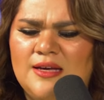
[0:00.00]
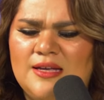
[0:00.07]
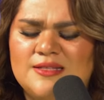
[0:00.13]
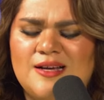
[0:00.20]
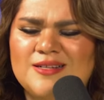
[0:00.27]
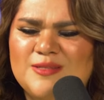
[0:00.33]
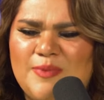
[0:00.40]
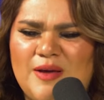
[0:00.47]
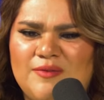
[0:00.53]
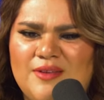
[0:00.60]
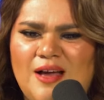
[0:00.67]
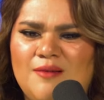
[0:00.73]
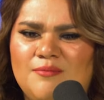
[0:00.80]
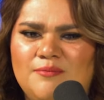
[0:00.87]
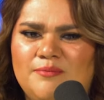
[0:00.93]
it talks about
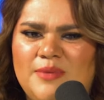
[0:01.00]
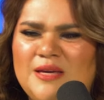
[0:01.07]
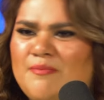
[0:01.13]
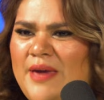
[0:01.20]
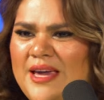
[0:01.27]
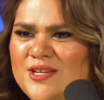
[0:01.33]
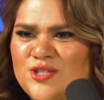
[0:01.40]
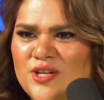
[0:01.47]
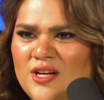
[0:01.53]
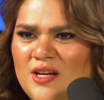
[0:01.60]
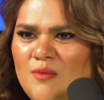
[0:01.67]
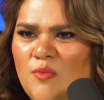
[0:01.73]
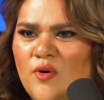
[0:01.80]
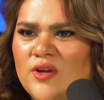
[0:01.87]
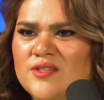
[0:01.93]
not being patient
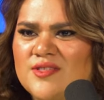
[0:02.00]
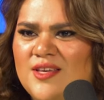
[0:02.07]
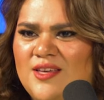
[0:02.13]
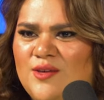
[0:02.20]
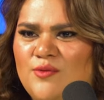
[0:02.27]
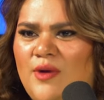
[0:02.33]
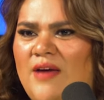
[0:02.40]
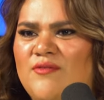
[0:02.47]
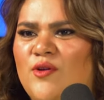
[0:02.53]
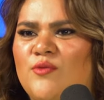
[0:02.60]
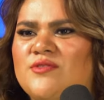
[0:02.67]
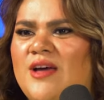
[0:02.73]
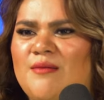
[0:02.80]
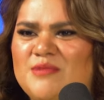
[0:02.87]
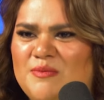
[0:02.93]
anymore it's like you have no
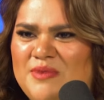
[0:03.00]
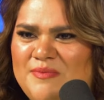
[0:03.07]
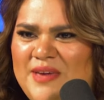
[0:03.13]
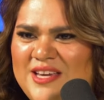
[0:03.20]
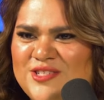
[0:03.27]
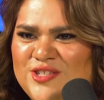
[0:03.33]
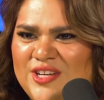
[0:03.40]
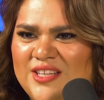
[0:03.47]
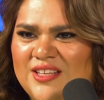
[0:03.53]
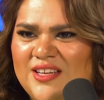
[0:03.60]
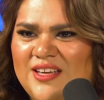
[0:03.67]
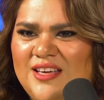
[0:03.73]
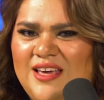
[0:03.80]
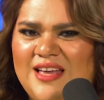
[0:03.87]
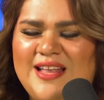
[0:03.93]
time to be patient
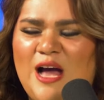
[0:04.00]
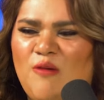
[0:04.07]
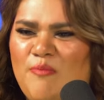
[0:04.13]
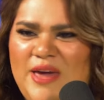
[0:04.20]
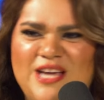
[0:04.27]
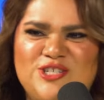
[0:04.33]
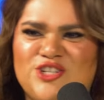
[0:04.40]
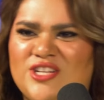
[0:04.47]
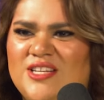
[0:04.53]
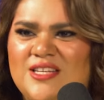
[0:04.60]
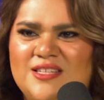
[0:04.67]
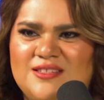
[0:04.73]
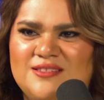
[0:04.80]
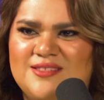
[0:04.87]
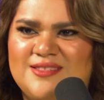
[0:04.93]
and how
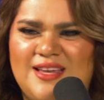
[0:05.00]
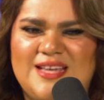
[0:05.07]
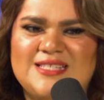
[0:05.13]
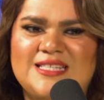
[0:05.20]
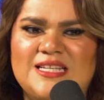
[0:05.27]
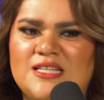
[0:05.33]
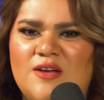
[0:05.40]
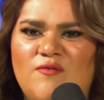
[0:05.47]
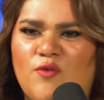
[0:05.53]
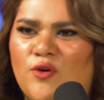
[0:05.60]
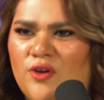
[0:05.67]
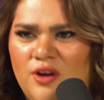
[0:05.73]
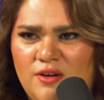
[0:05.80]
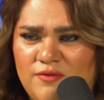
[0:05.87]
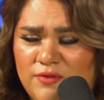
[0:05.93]
patience isn't a,
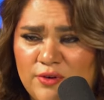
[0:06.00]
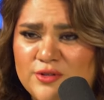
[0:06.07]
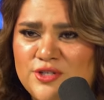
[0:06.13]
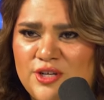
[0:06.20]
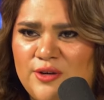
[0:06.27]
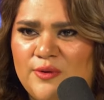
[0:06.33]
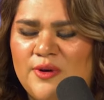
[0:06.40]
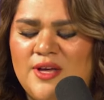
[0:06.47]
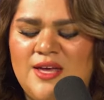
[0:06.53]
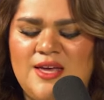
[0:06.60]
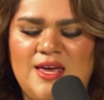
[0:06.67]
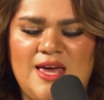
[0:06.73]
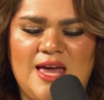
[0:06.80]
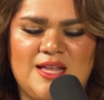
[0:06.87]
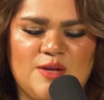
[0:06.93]
vir a virtue
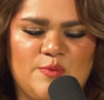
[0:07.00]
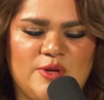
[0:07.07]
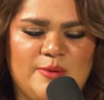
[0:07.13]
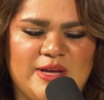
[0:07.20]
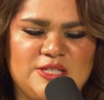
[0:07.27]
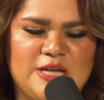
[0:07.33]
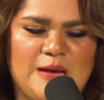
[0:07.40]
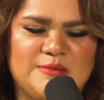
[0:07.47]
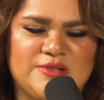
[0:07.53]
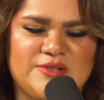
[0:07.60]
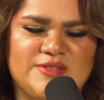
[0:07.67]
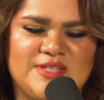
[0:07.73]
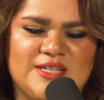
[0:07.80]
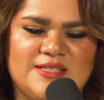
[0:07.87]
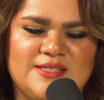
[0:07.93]
and then one of my
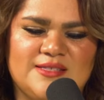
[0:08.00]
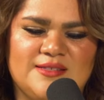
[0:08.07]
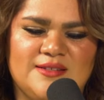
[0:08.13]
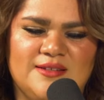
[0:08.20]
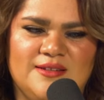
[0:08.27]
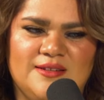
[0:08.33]
chapters it's